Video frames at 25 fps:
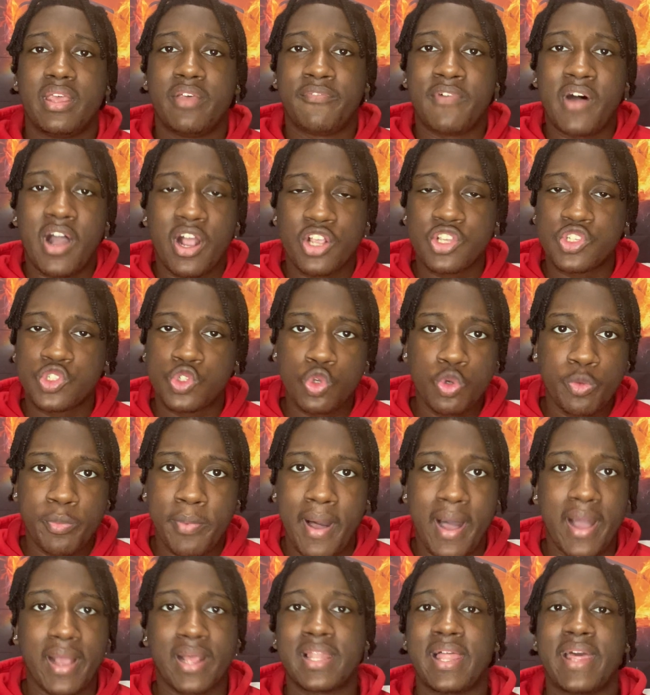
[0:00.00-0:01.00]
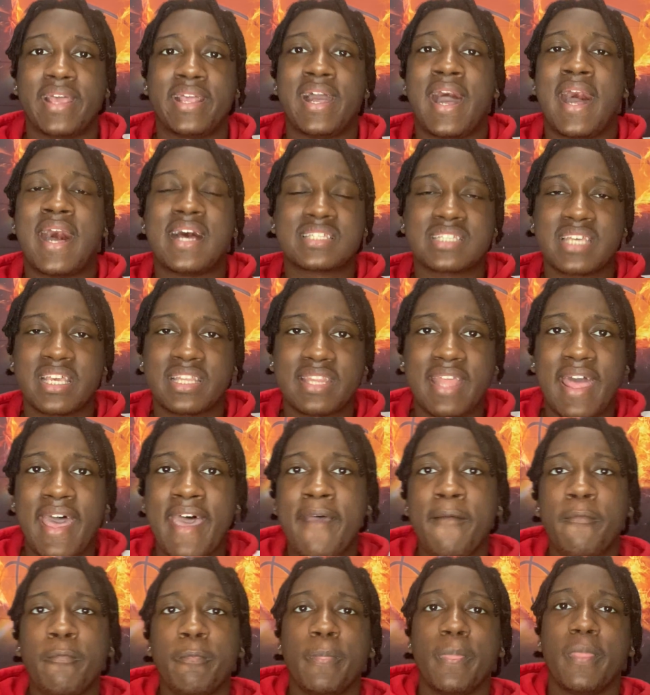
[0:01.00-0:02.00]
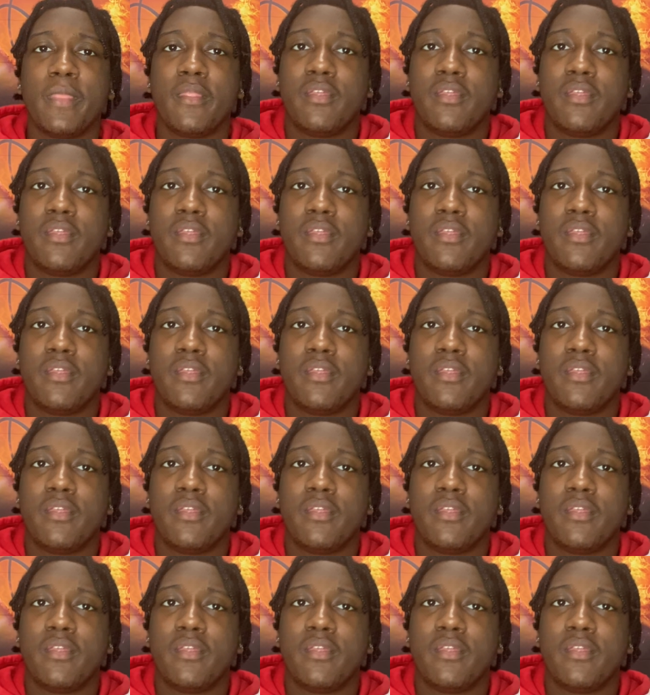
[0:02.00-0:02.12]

Ibaka Zubac, like guys like that,